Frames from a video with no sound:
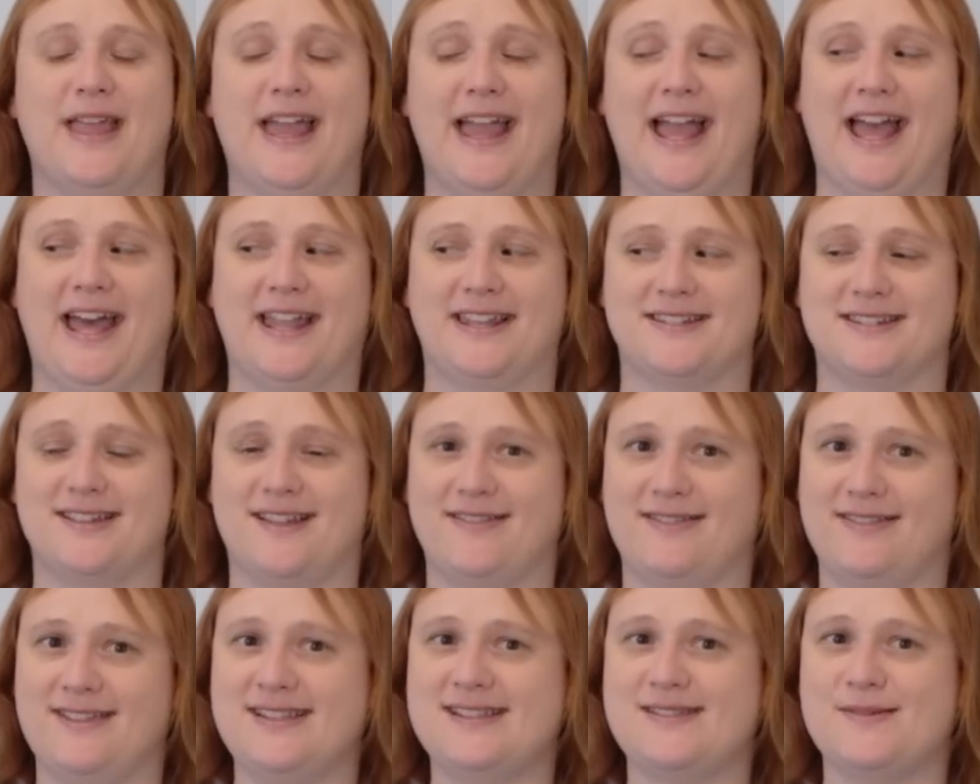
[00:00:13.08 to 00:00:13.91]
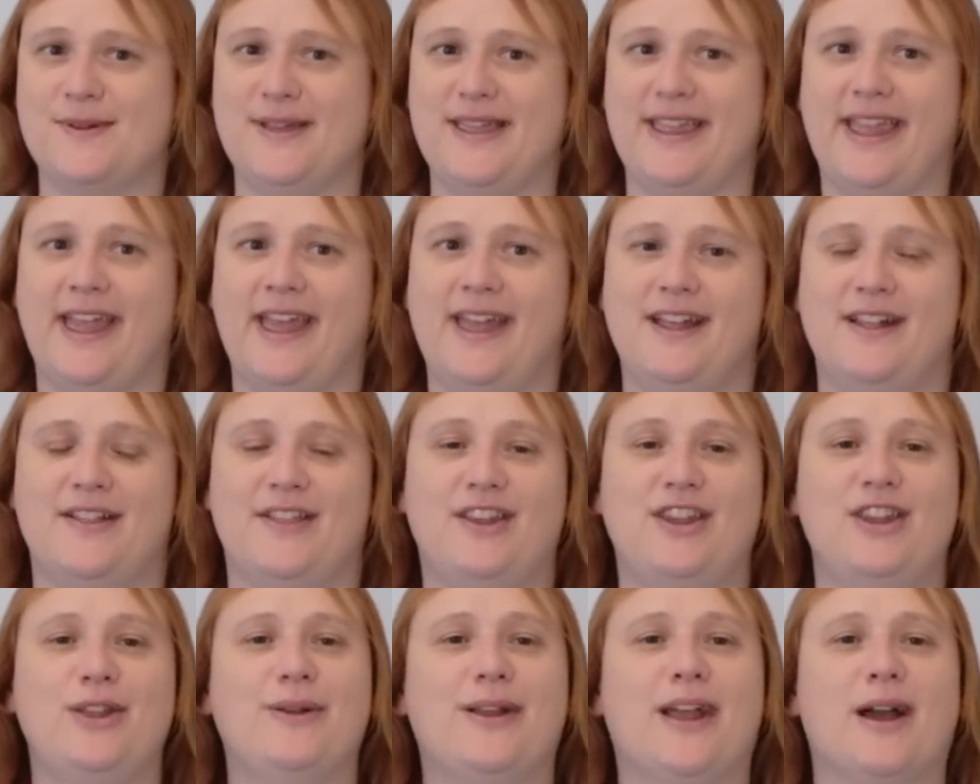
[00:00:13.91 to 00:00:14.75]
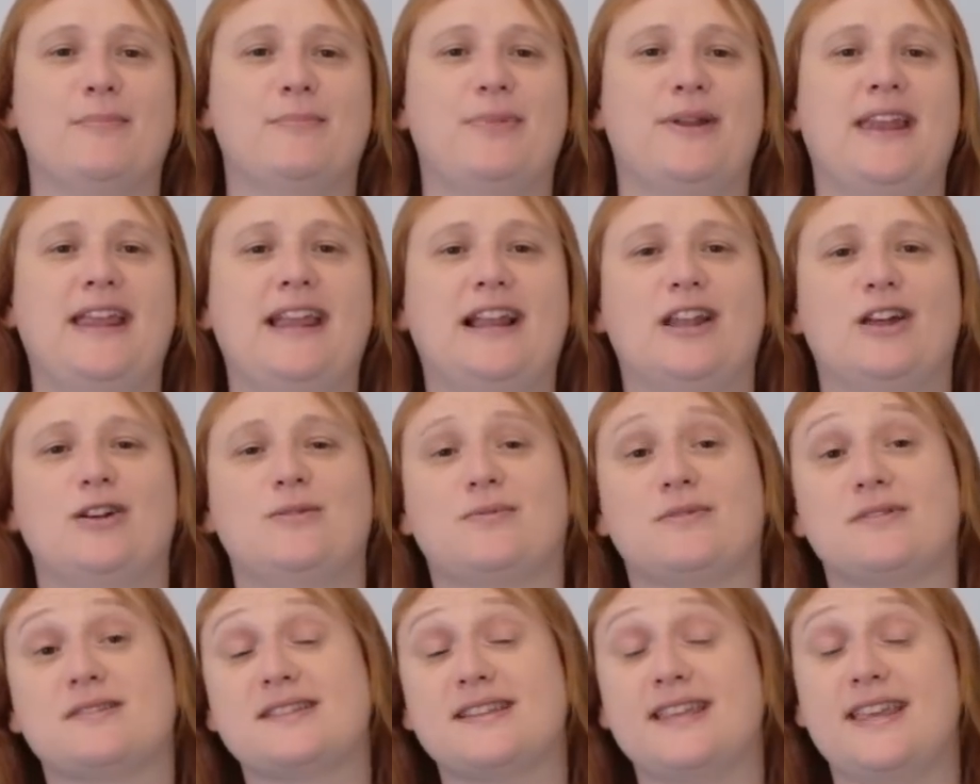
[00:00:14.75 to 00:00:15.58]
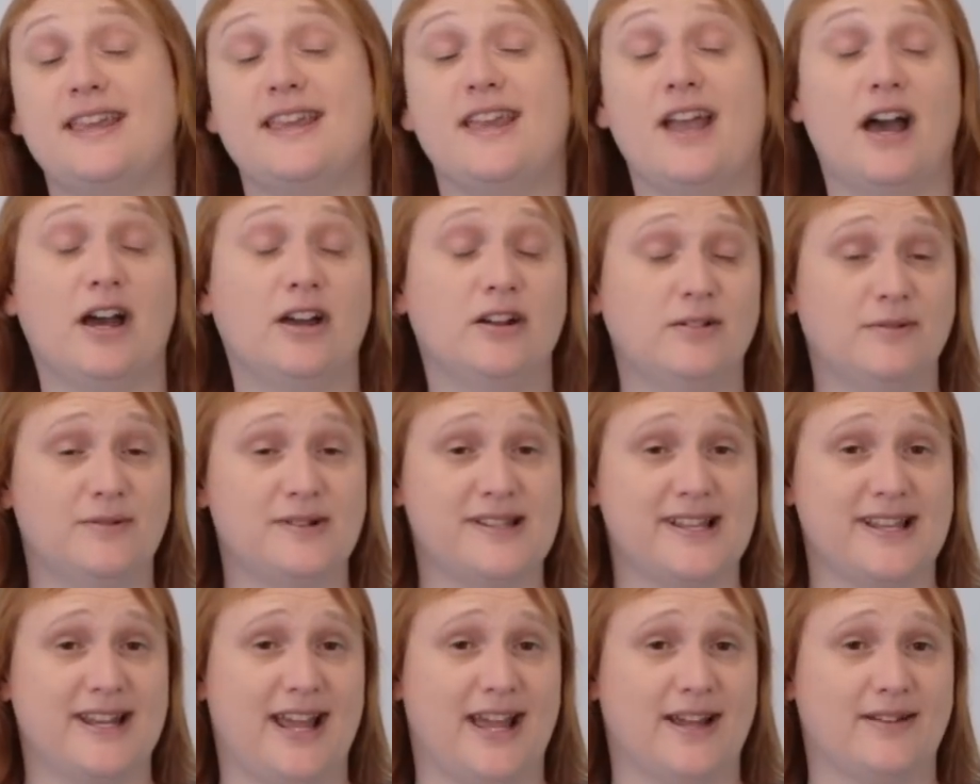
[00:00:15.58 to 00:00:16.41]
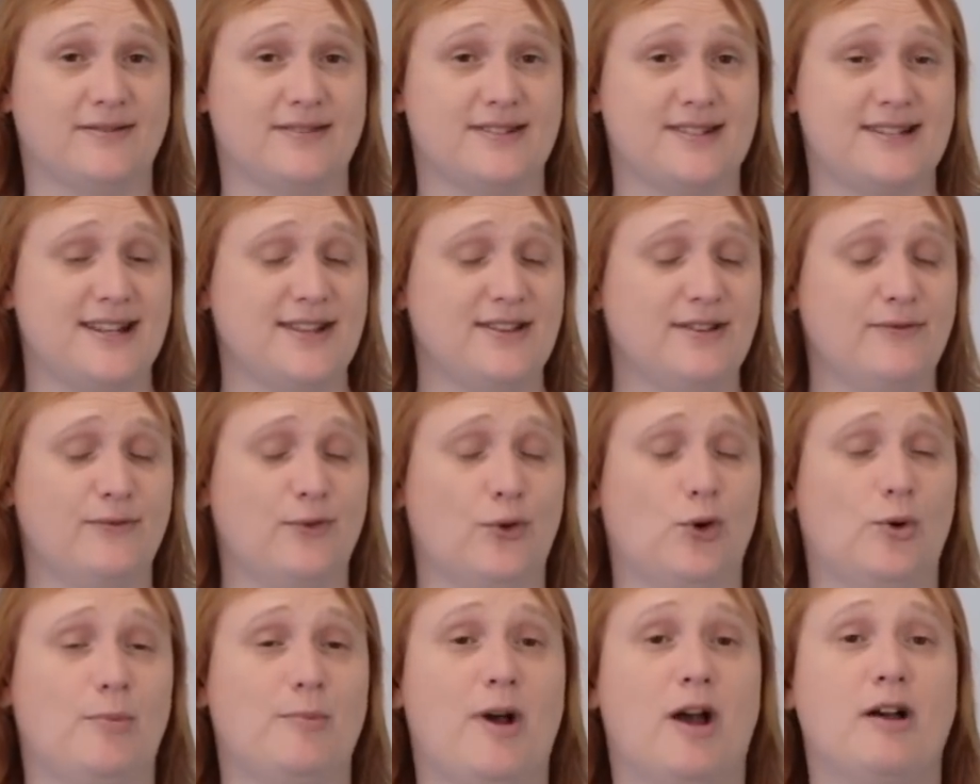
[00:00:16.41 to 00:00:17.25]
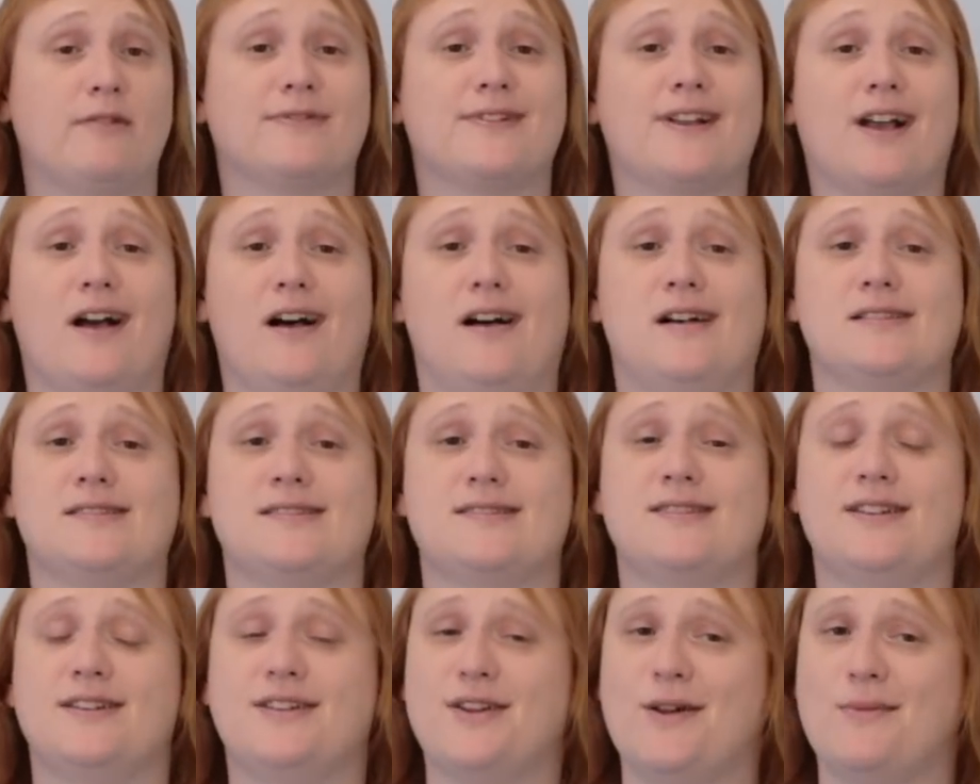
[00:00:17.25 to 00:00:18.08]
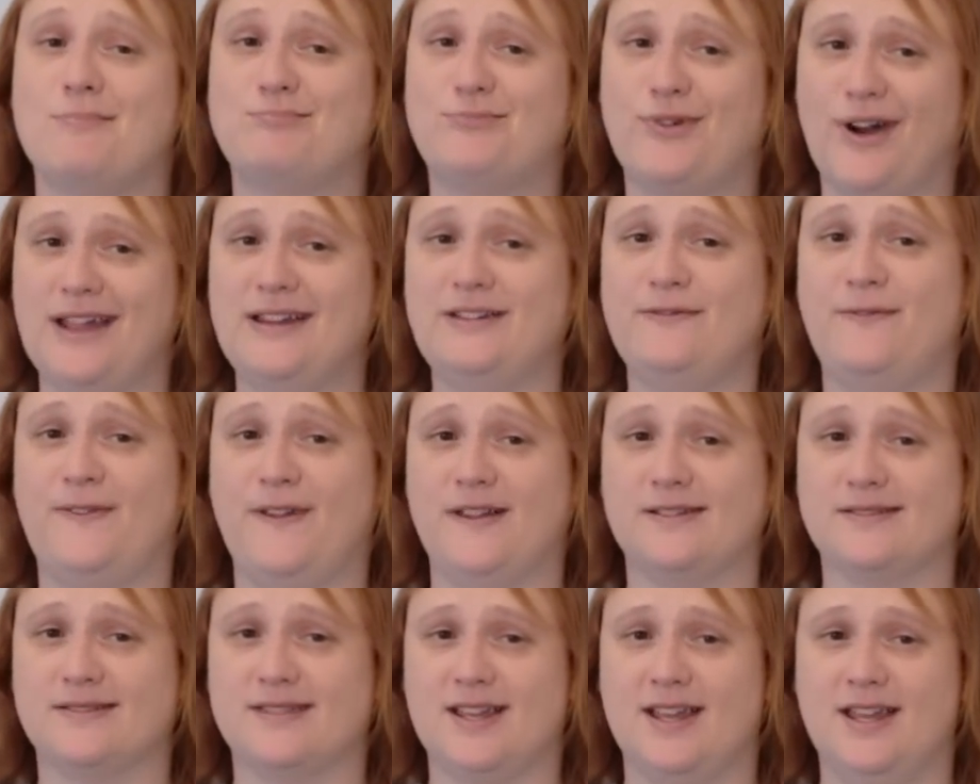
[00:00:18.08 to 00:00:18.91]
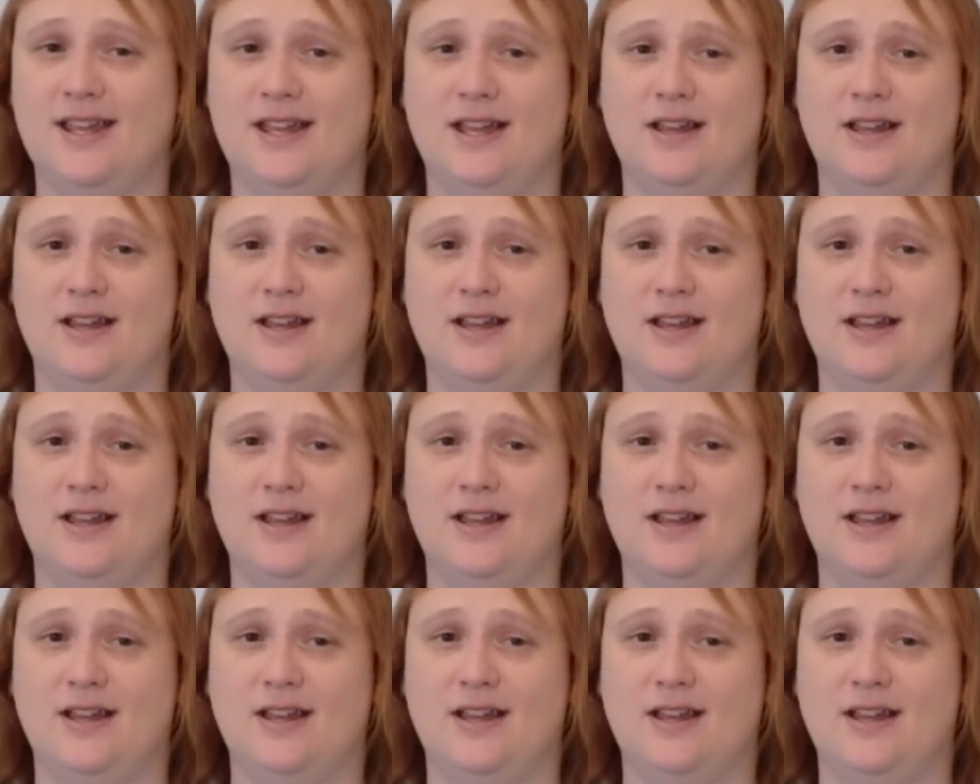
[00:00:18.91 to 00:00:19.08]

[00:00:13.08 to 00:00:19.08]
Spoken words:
And this week, the new company global CEO was announced in the form of Carsten Breitfeld,